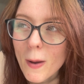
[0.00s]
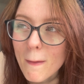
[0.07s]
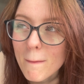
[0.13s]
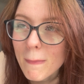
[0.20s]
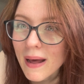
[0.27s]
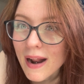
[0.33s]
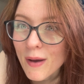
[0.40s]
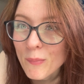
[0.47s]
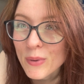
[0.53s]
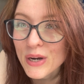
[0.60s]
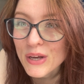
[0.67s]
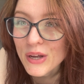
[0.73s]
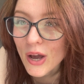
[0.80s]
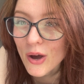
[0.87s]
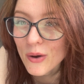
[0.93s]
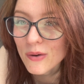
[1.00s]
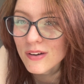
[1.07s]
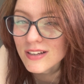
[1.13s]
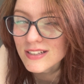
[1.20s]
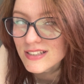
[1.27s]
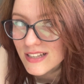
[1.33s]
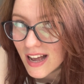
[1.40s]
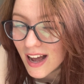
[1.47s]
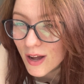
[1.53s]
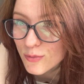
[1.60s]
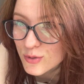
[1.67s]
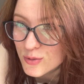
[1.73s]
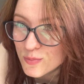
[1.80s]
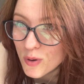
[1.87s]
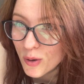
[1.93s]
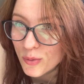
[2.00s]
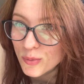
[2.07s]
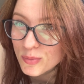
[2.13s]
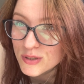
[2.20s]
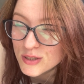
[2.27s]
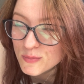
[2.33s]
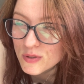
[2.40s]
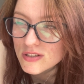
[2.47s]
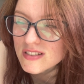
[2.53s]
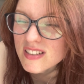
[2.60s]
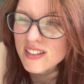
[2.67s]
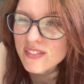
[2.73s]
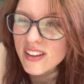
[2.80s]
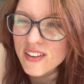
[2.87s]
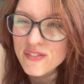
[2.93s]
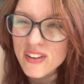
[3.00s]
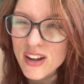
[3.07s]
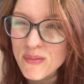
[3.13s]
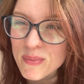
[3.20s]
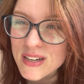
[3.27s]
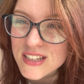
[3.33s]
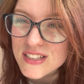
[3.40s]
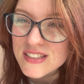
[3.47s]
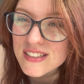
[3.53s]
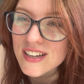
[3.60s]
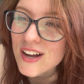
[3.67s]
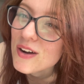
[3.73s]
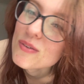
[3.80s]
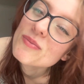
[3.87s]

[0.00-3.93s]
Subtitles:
But I'm gonna go because I was probably supposed to leave like 5 minutes ago.